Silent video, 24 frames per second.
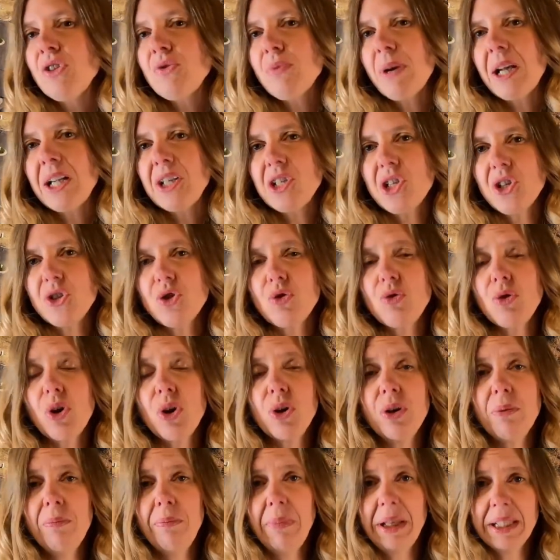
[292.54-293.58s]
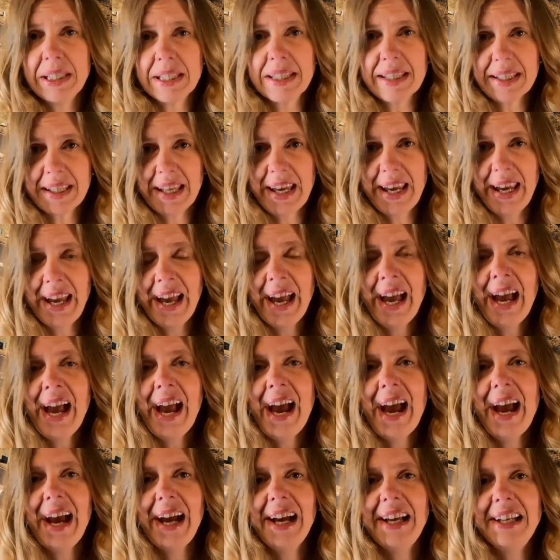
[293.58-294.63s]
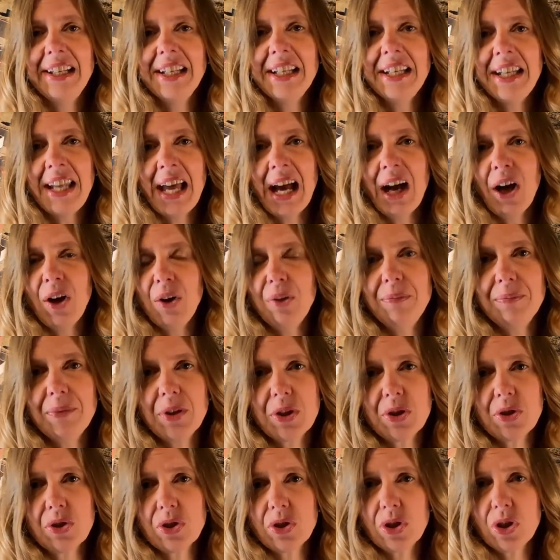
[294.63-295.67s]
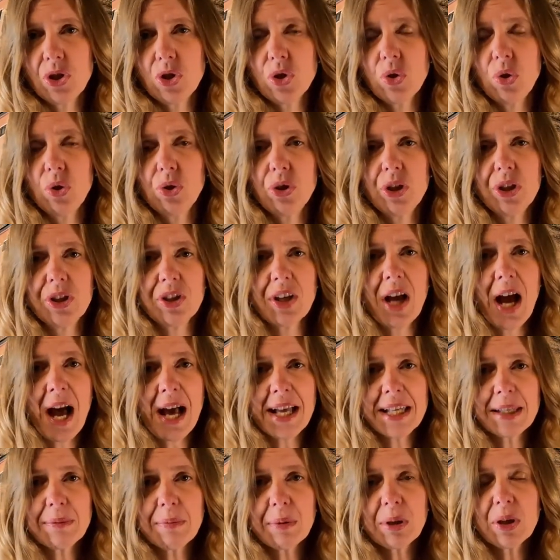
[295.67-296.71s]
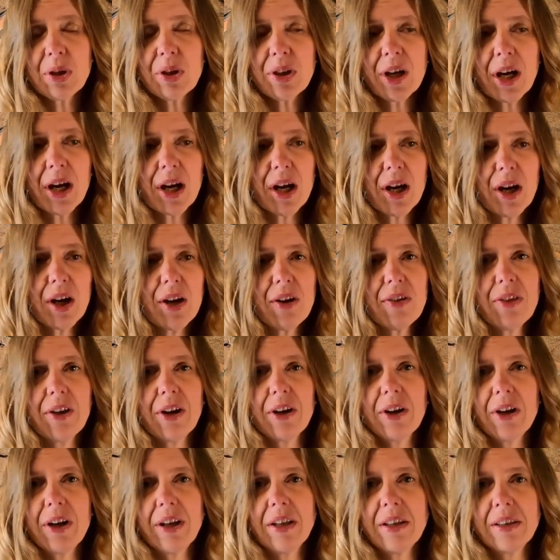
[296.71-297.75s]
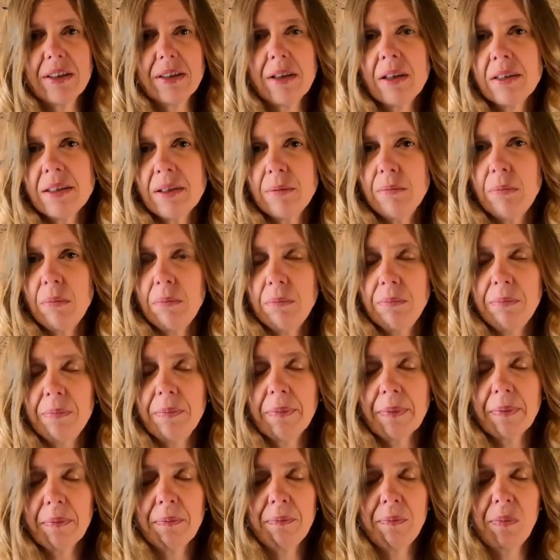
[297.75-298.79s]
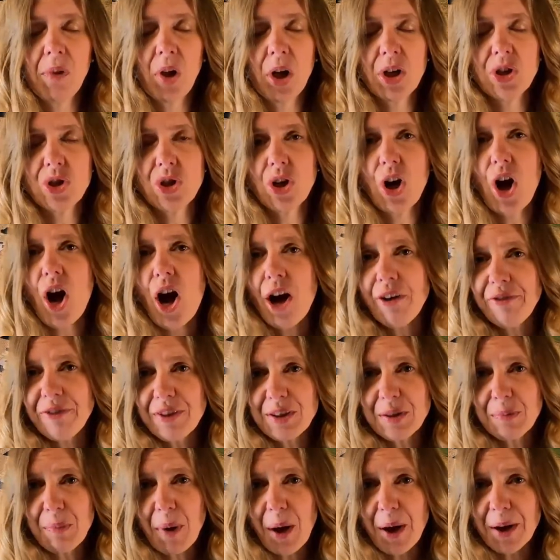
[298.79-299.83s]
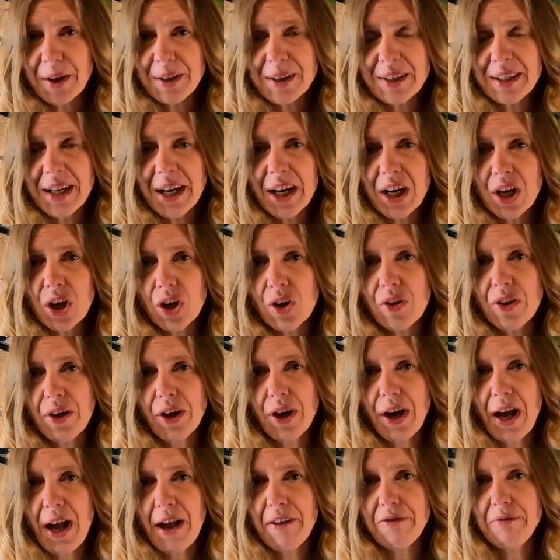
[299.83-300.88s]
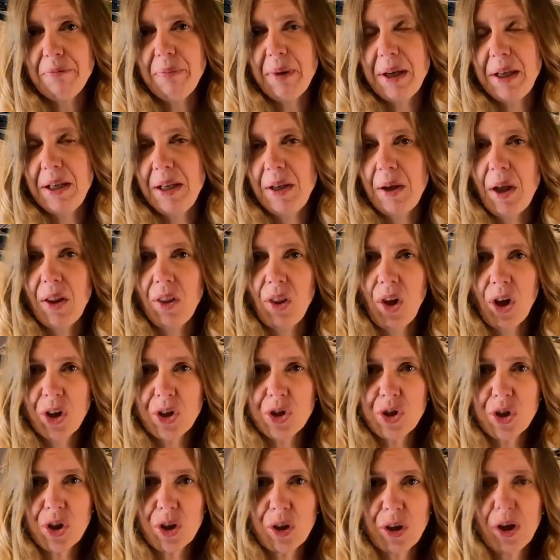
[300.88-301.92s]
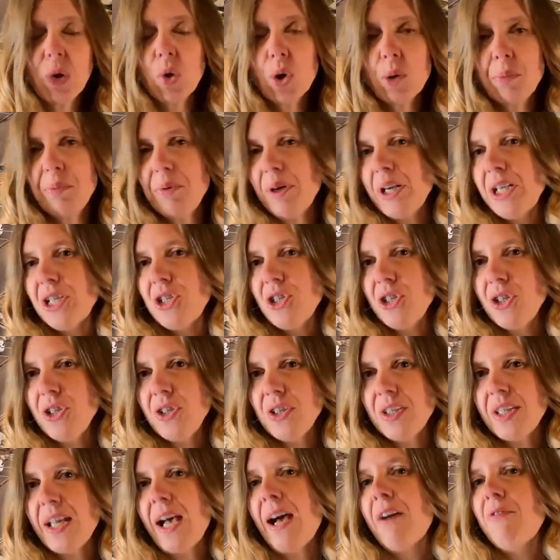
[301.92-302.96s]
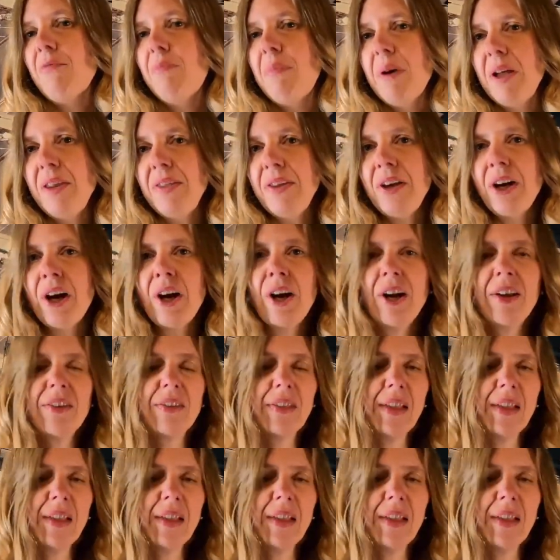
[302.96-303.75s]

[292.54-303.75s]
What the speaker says: Ranch has grown immensely, and now there's a children's hospital there. There is some larger office parks there. There have been larger corporations that have been there and